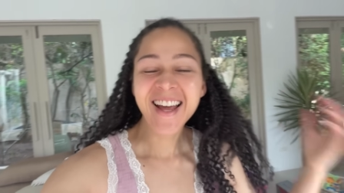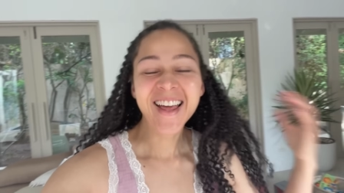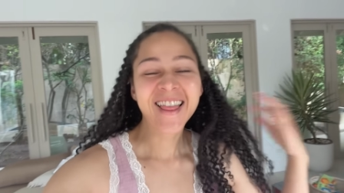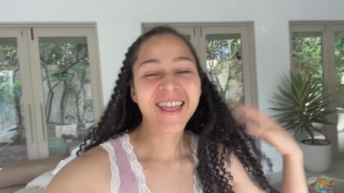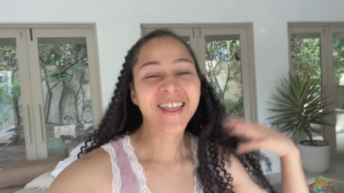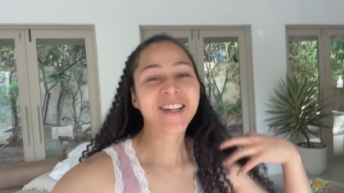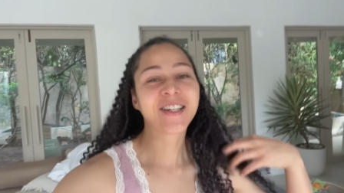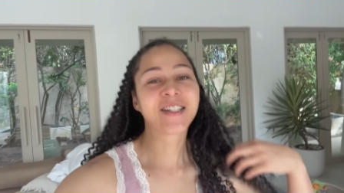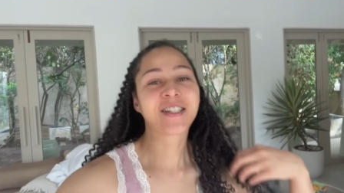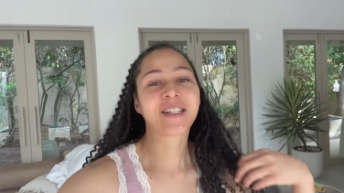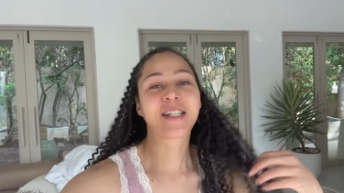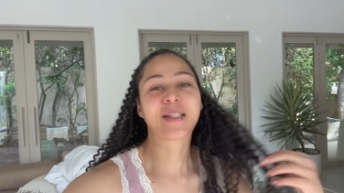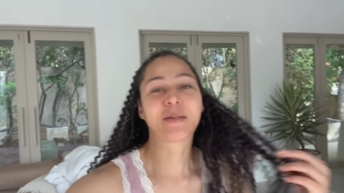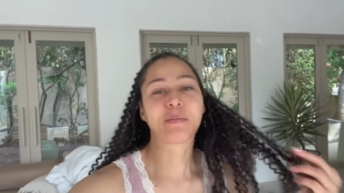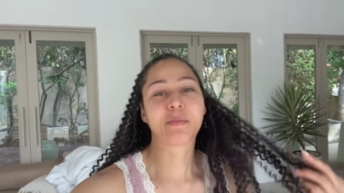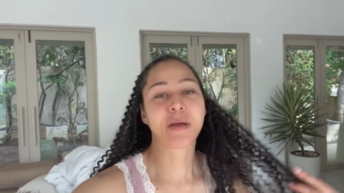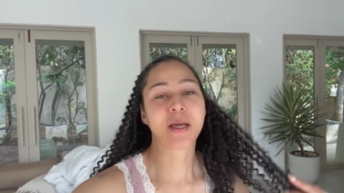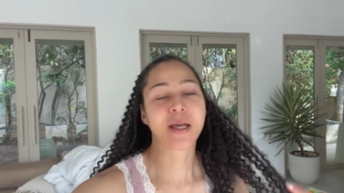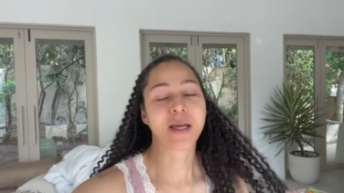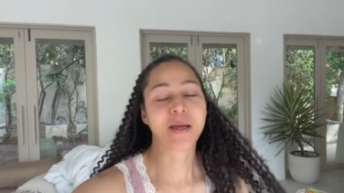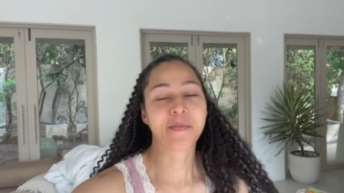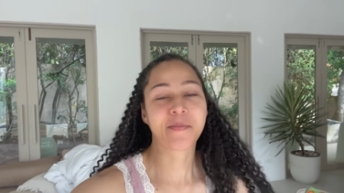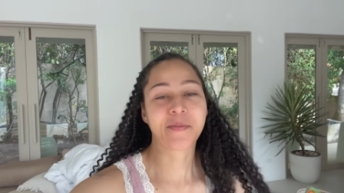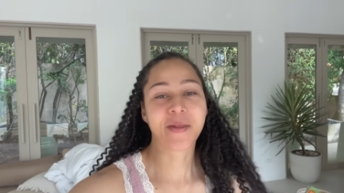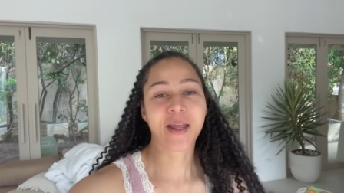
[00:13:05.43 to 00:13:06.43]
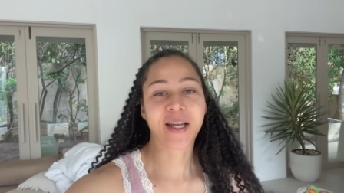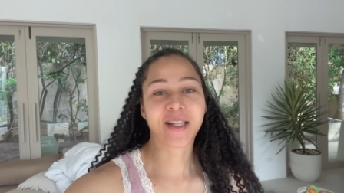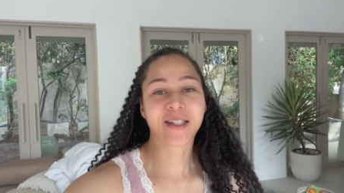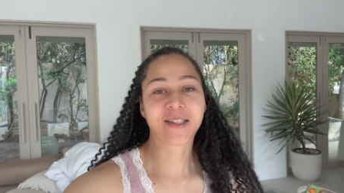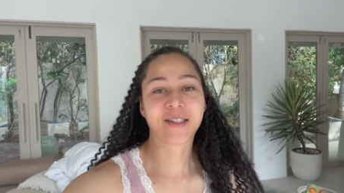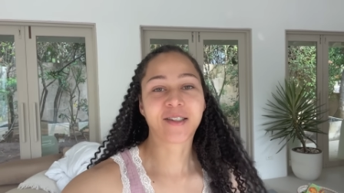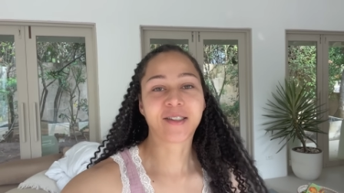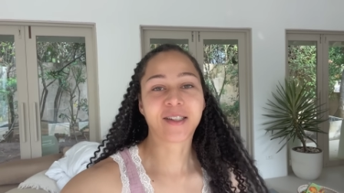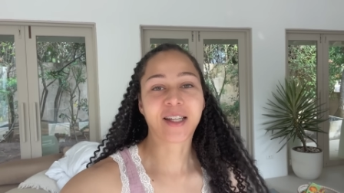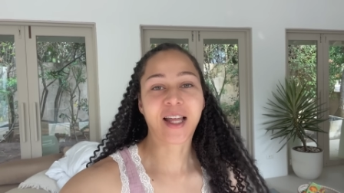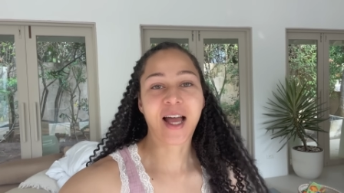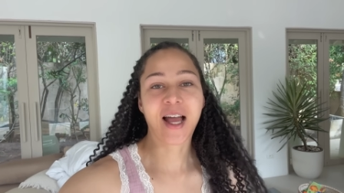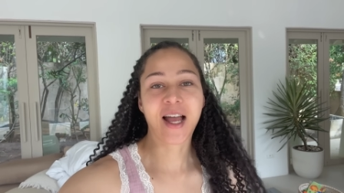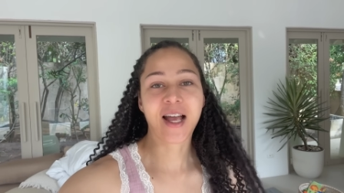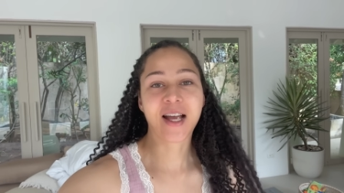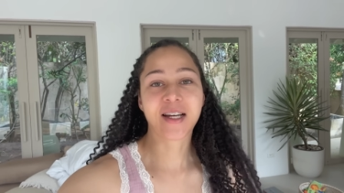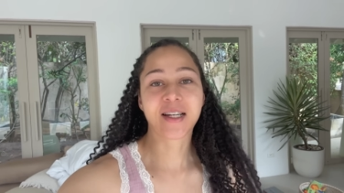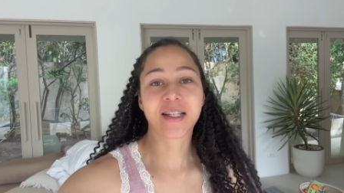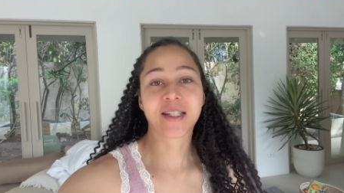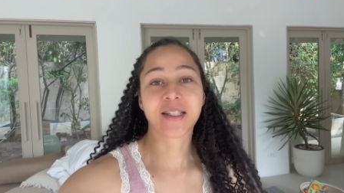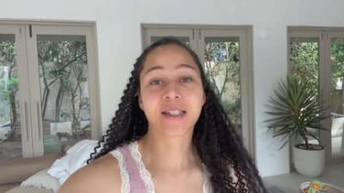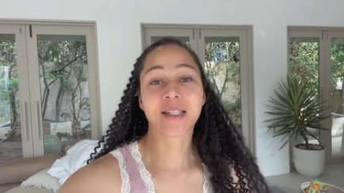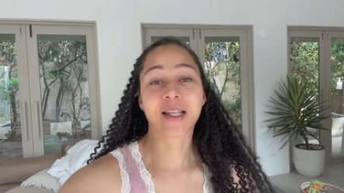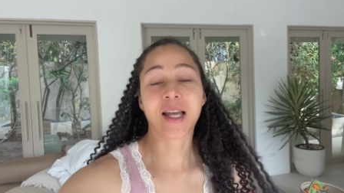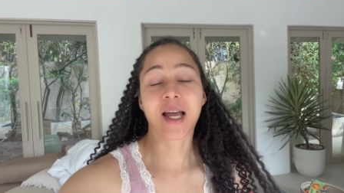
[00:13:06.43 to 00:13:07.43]
There's this meme that's online.
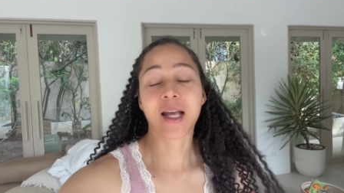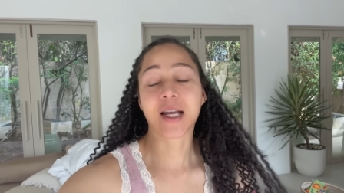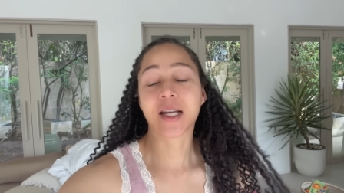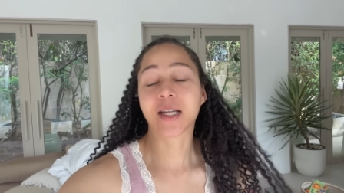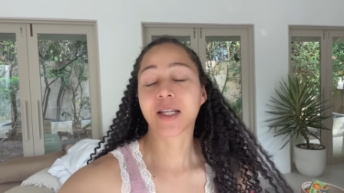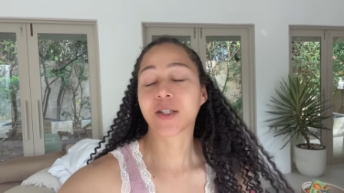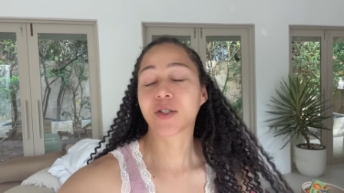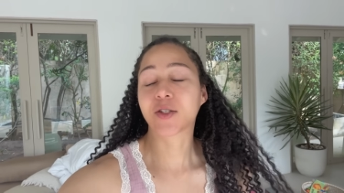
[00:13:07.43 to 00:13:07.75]
It's like